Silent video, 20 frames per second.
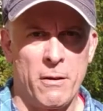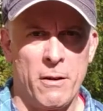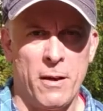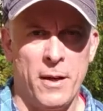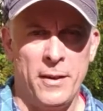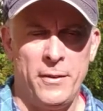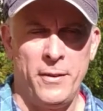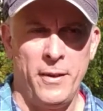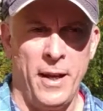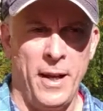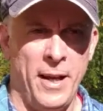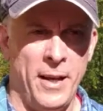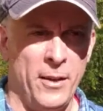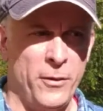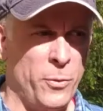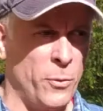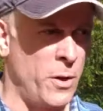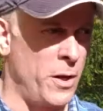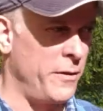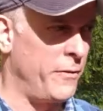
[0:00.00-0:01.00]
cross, and
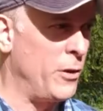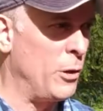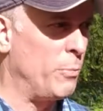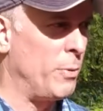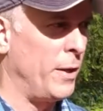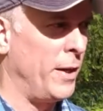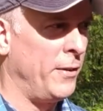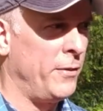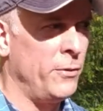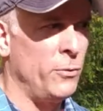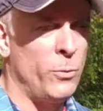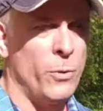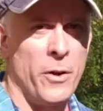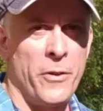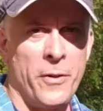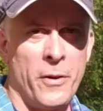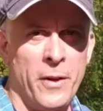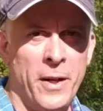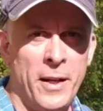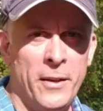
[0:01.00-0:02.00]
it's one of the few places
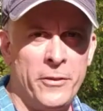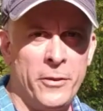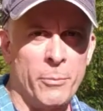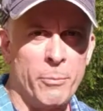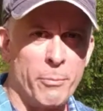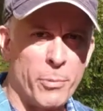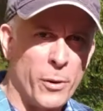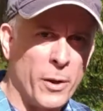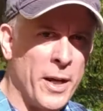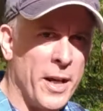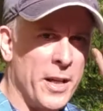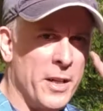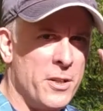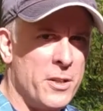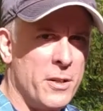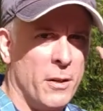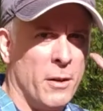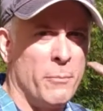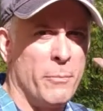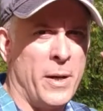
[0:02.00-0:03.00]
where there is a
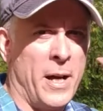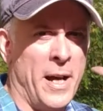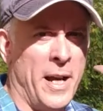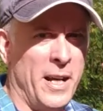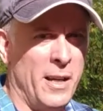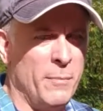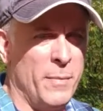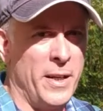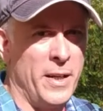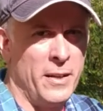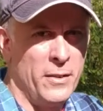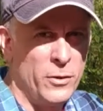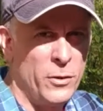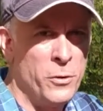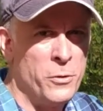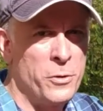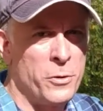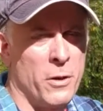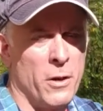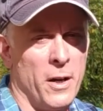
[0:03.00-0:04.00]
bridge behind me
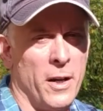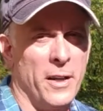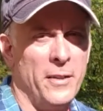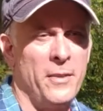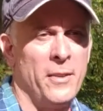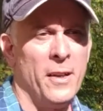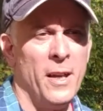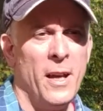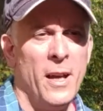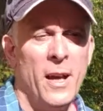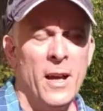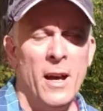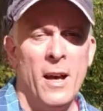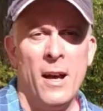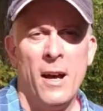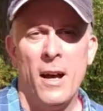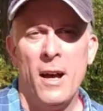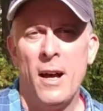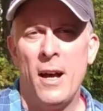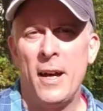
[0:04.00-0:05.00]
to cross,
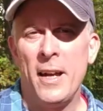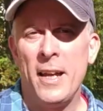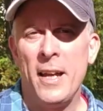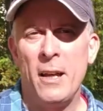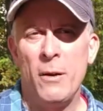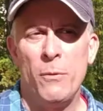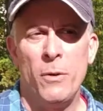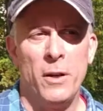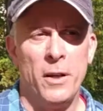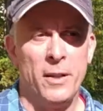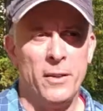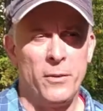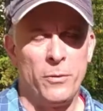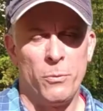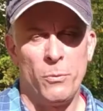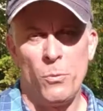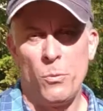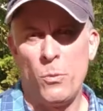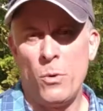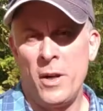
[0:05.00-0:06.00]
it
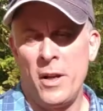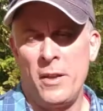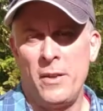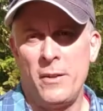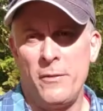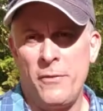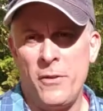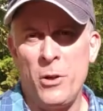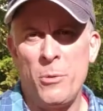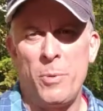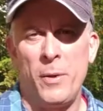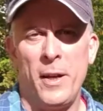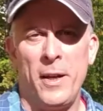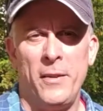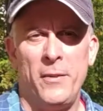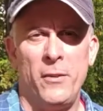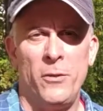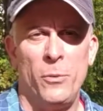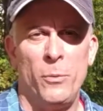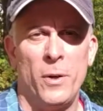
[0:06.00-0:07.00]
was one of the few
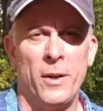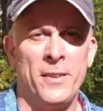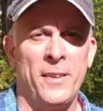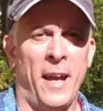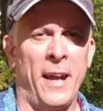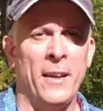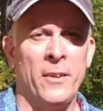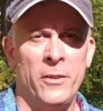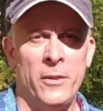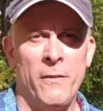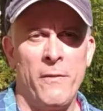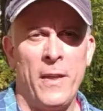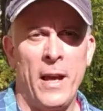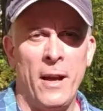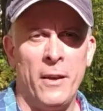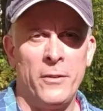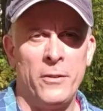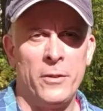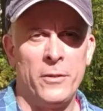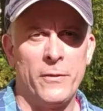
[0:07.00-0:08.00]
places where tens of
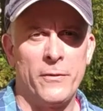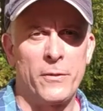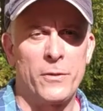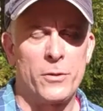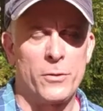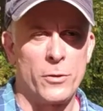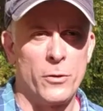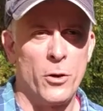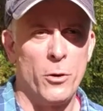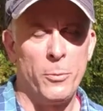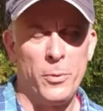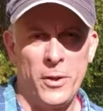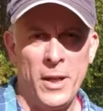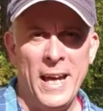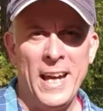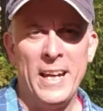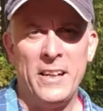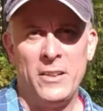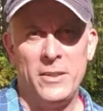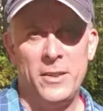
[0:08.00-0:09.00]
thousands of troops
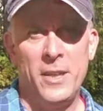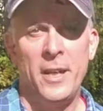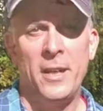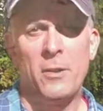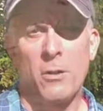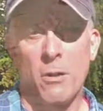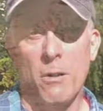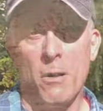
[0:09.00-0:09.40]
did